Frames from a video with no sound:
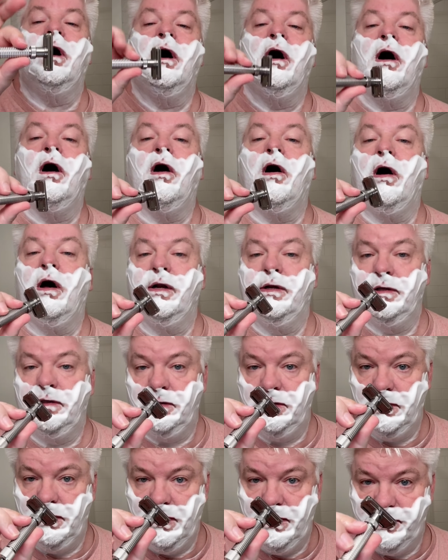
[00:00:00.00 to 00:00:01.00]
on
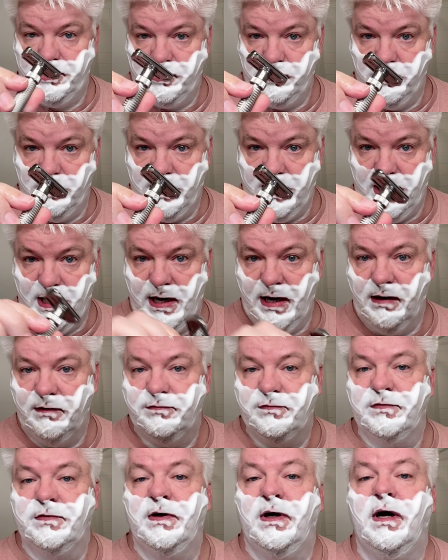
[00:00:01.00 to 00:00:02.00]
a two and a
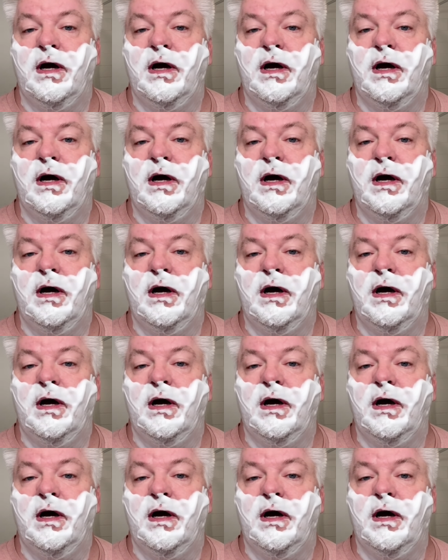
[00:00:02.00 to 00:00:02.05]
half